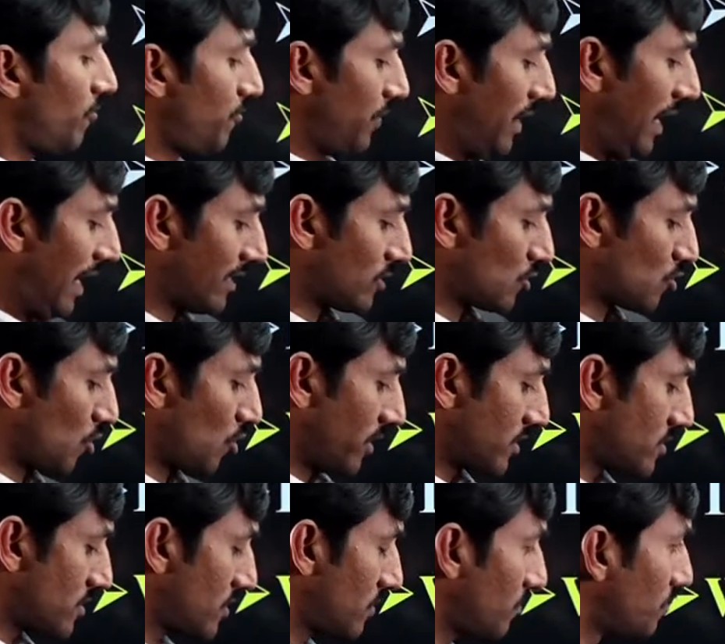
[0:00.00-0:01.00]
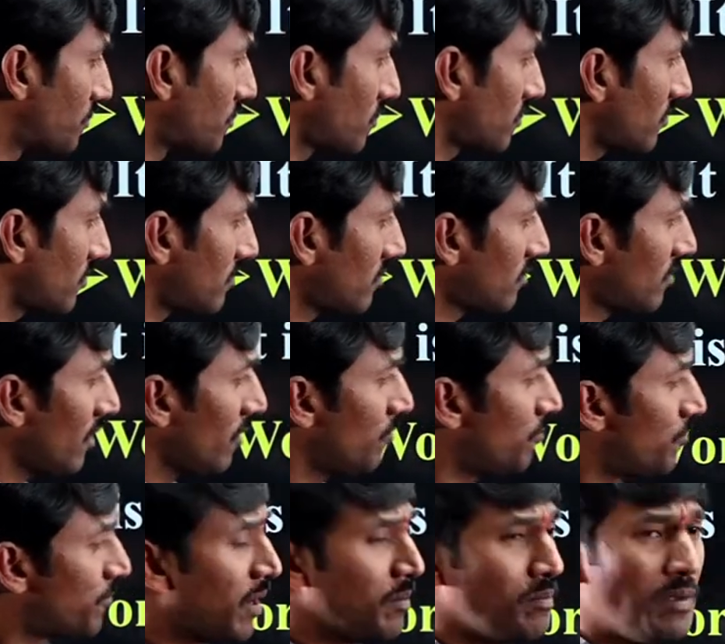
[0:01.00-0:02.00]
of electrons
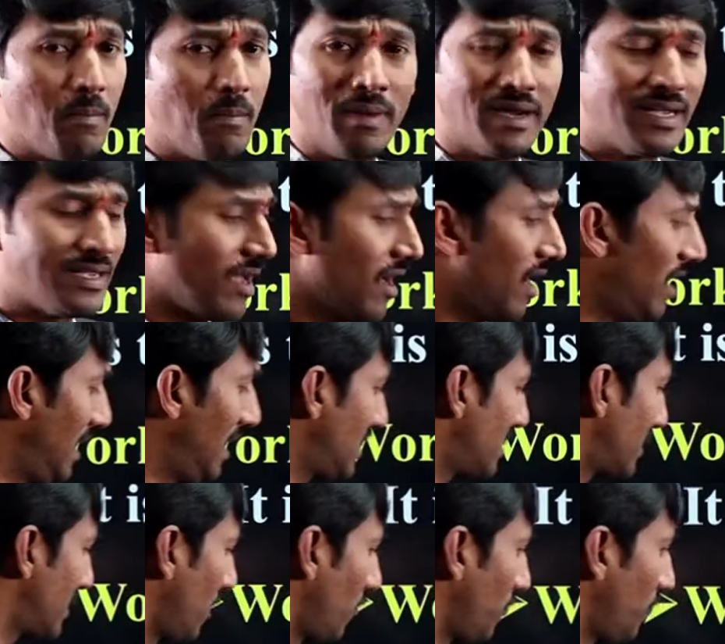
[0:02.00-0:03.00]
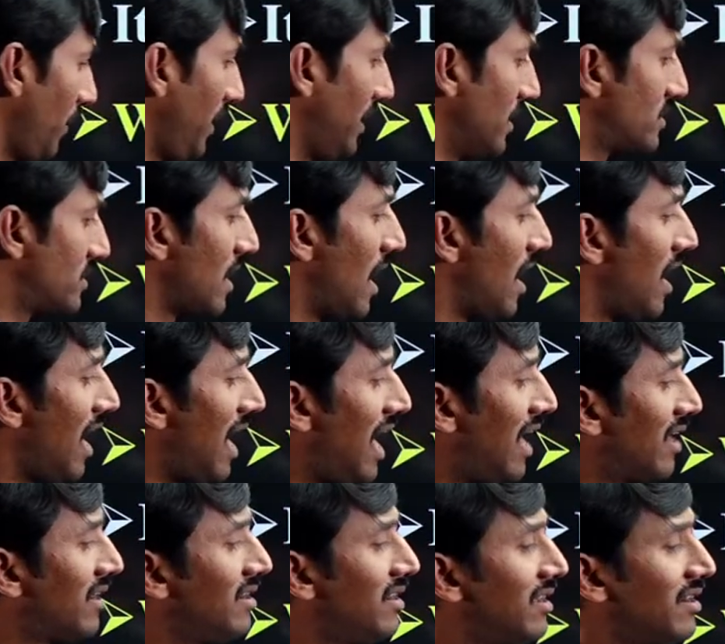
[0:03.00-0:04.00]
from a metallic surface
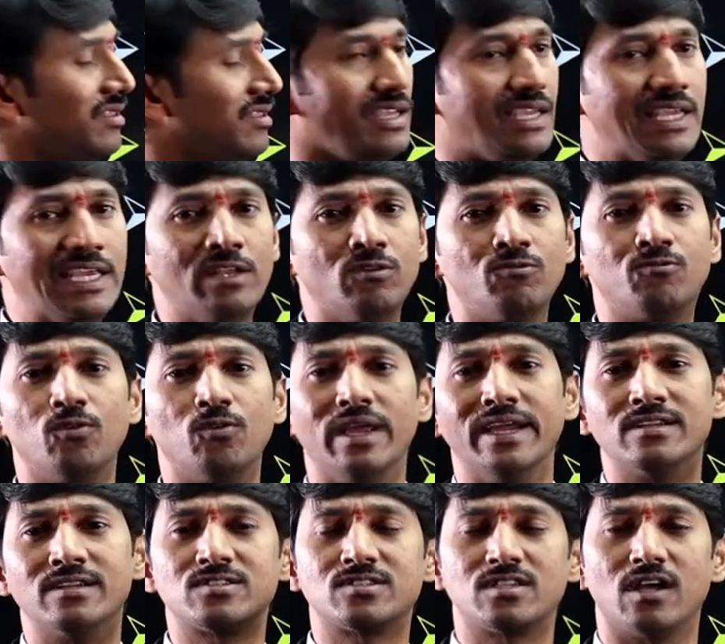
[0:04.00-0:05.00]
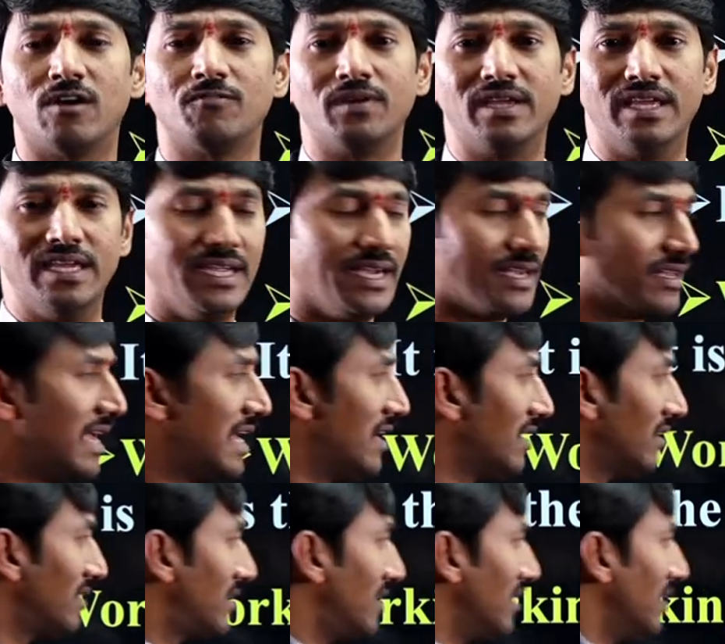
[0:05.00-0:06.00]
under the influence of heat.
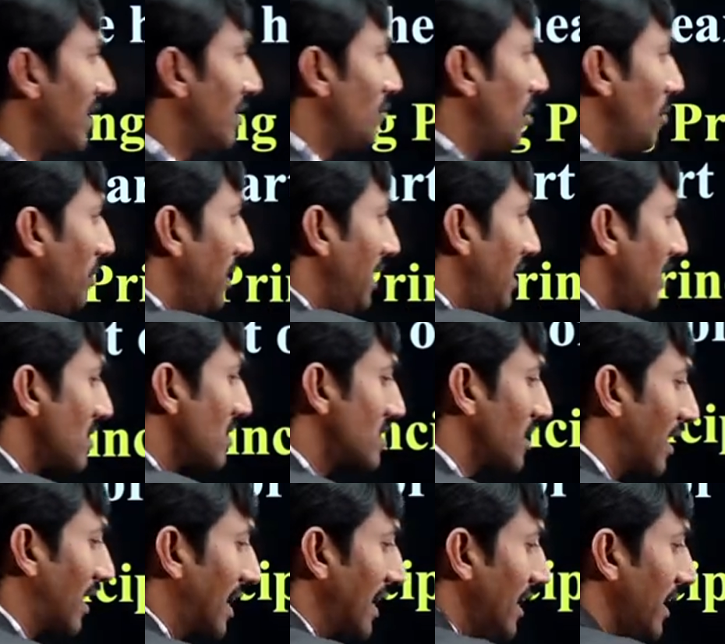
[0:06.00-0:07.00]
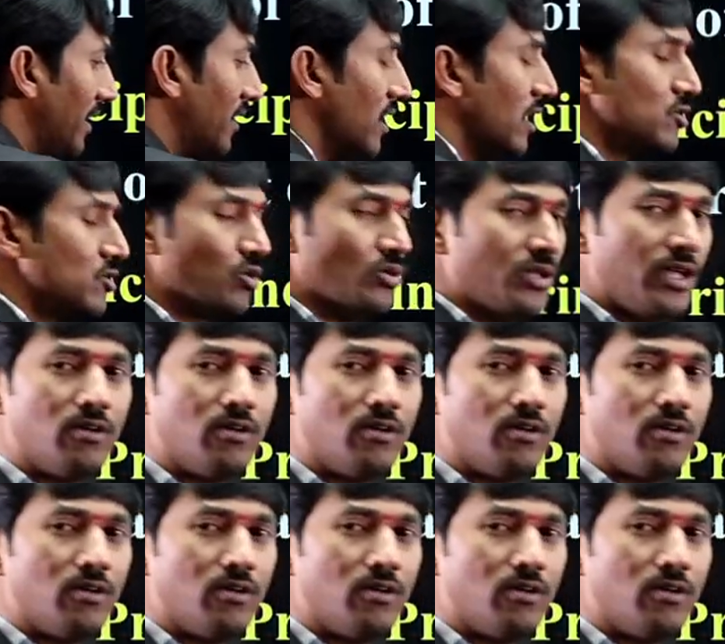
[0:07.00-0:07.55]
Therm means heat. So